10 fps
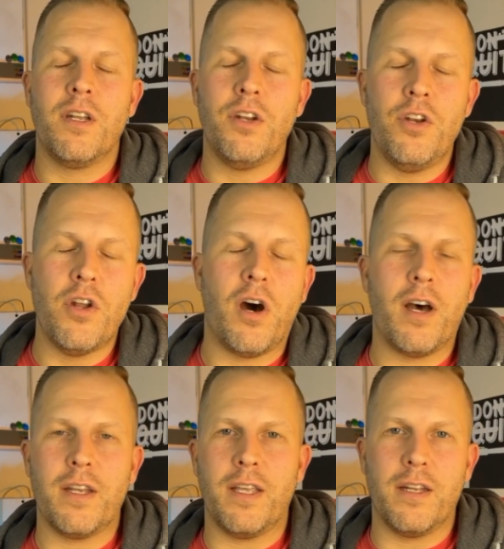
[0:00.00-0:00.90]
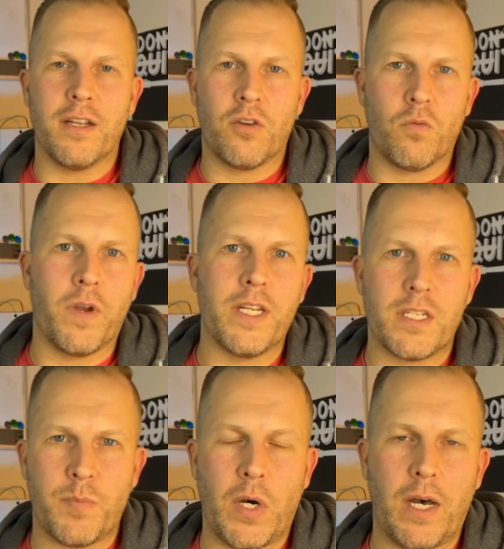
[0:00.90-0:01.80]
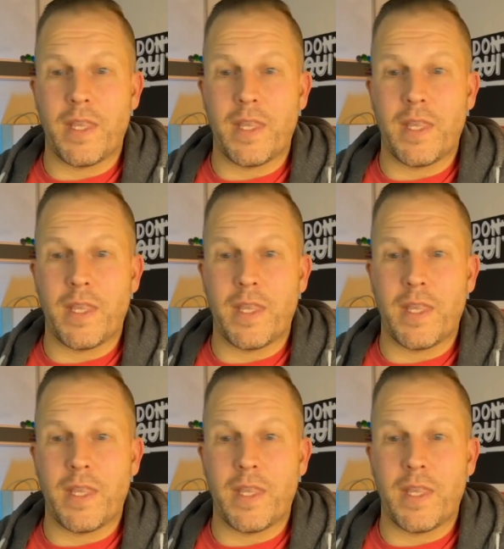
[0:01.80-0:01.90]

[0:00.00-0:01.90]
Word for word: not in a great spot.